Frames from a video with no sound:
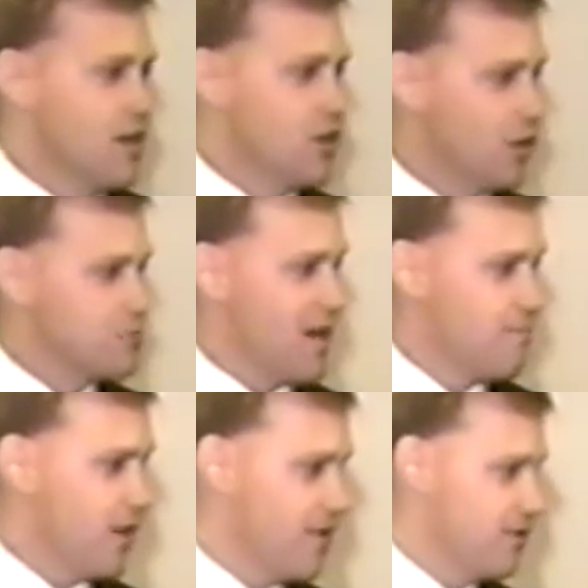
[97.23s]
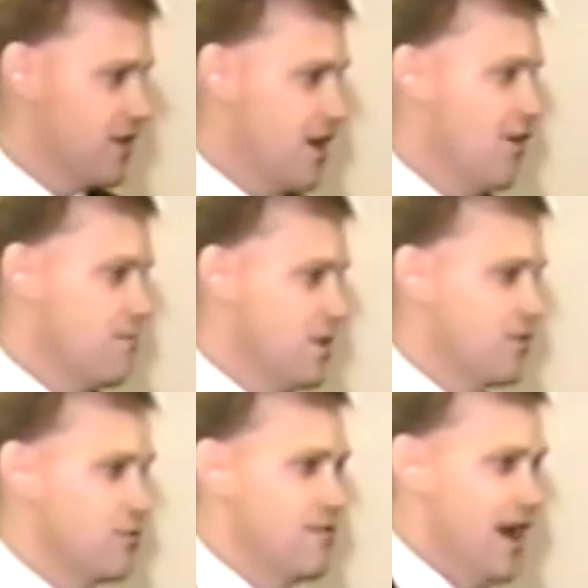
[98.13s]
You know, it was my brother who carried me
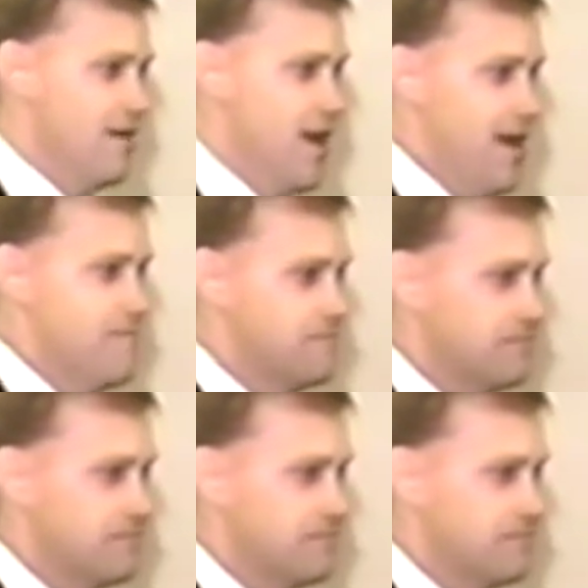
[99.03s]
through that day.